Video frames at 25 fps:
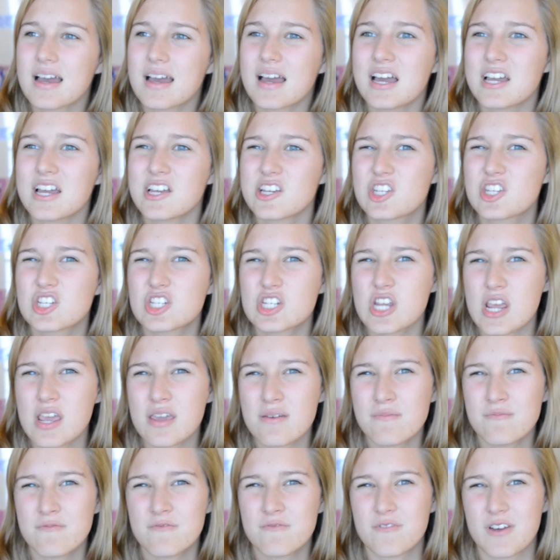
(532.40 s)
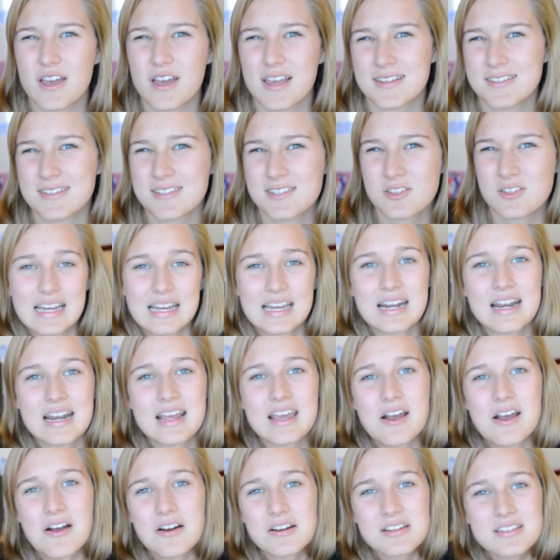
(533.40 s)
a shame fest. And
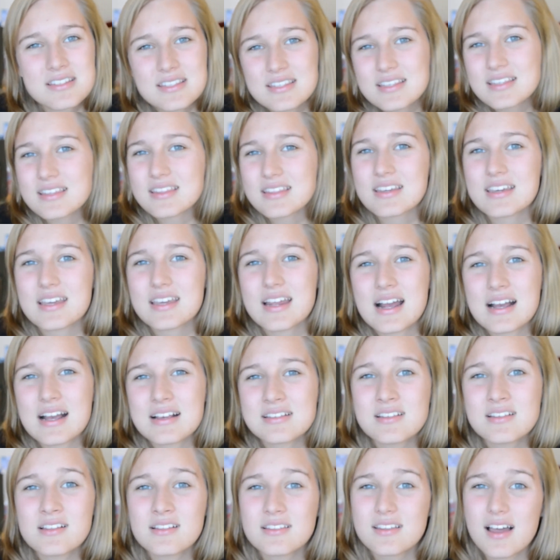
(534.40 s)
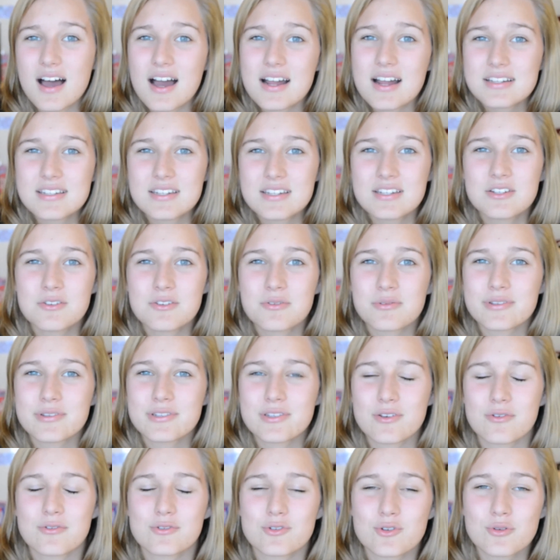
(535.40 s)
I honestly think it has a lot to do with
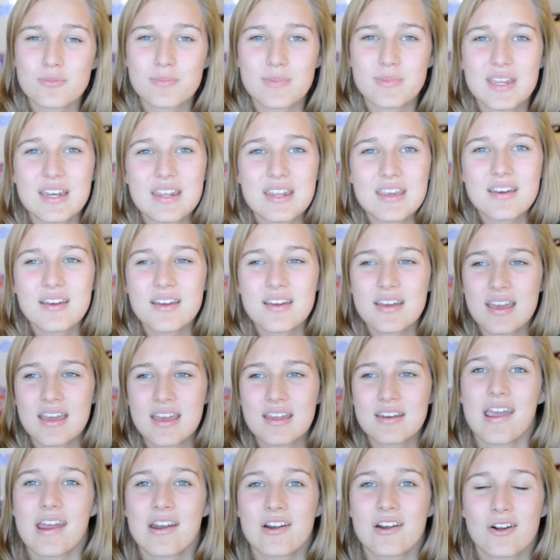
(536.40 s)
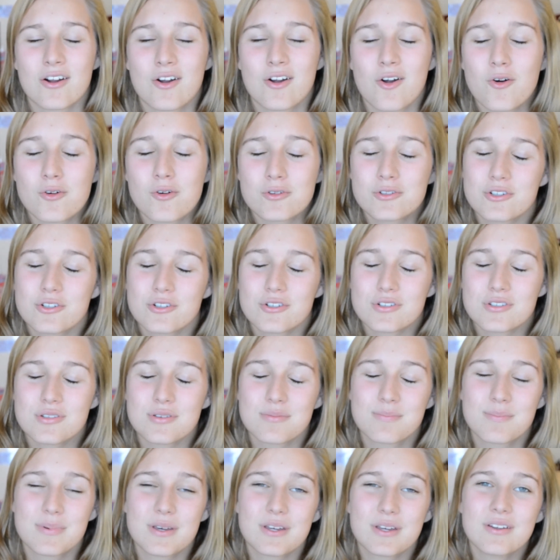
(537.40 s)
social media and our culture's
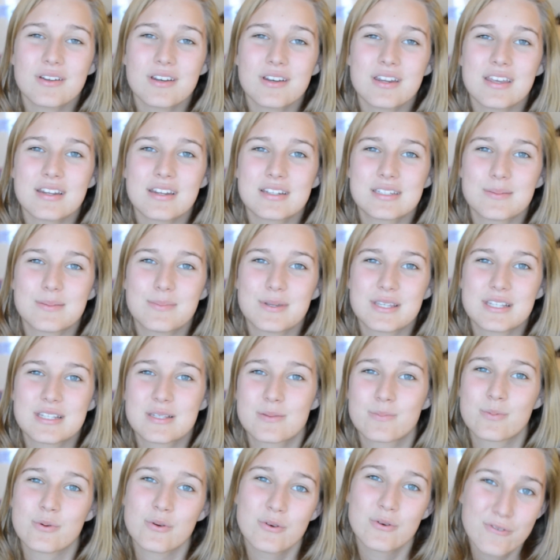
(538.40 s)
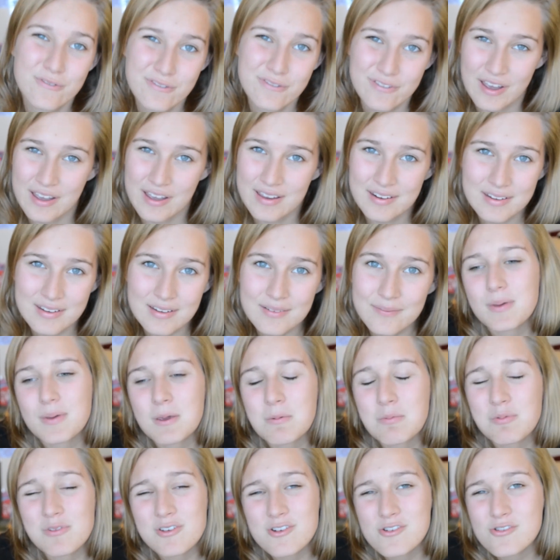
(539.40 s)
ability to be spoon-fed.
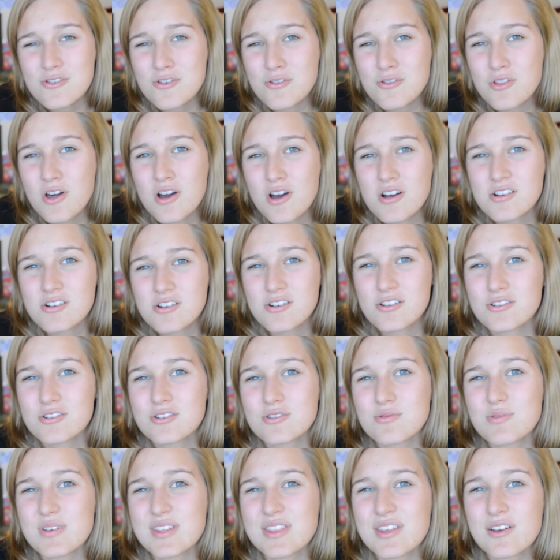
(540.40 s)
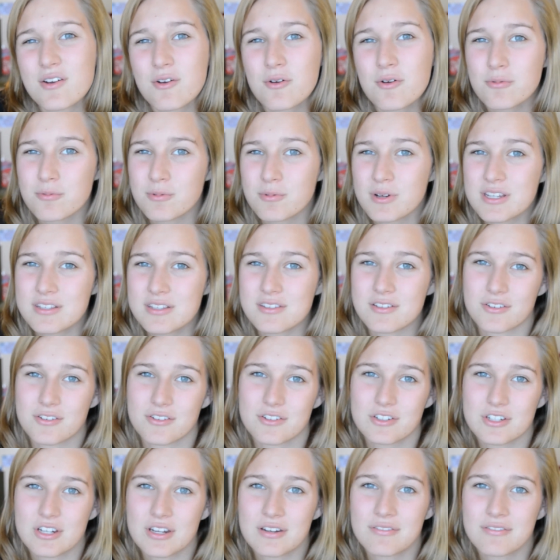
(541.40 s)
People are no longer doing their own
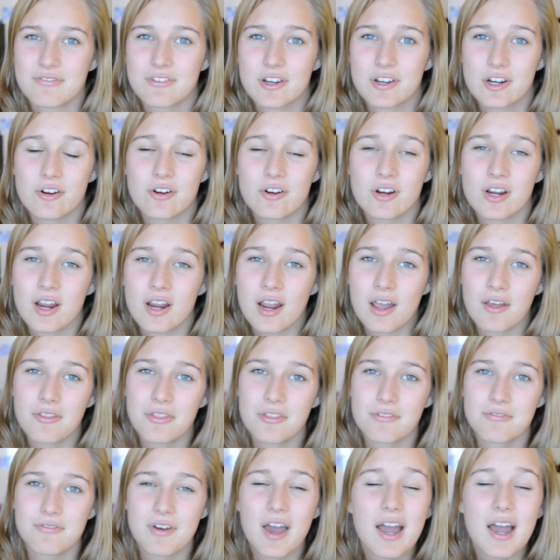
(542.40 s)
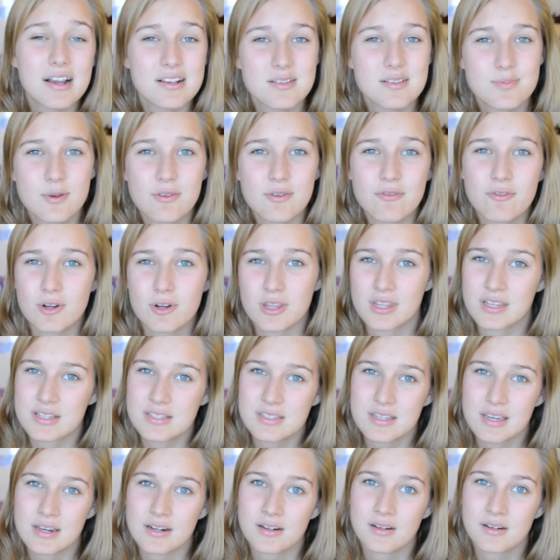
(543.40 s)
research and figuring out the facts before they
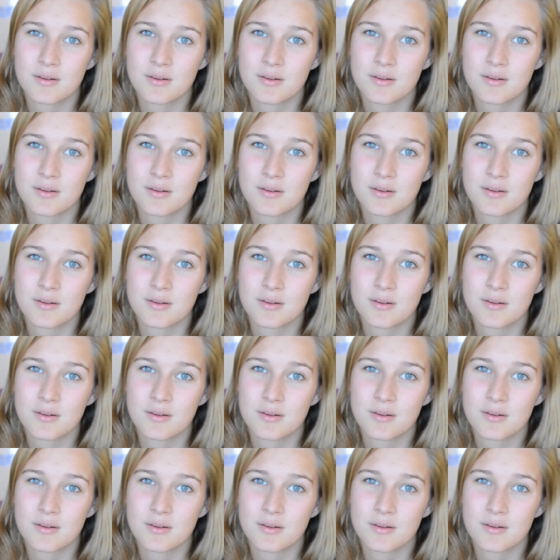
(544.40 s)
state an